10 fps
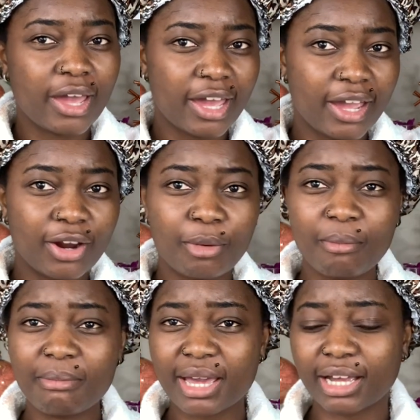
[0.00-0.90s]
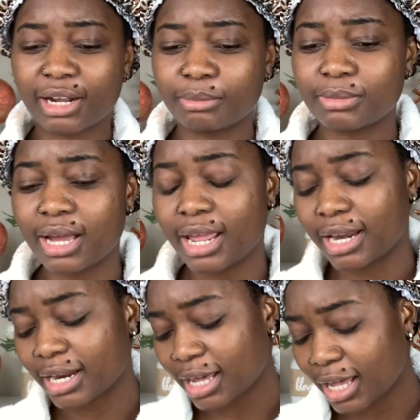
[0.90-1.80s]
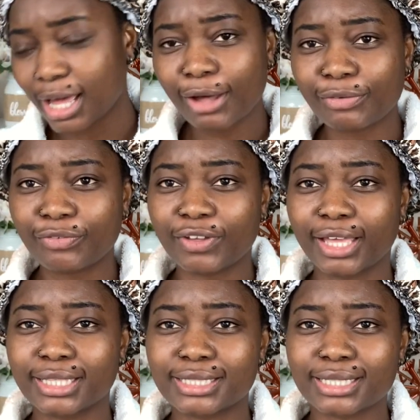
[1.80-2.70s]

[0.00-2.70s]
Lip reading: hair, makeup, and outfit.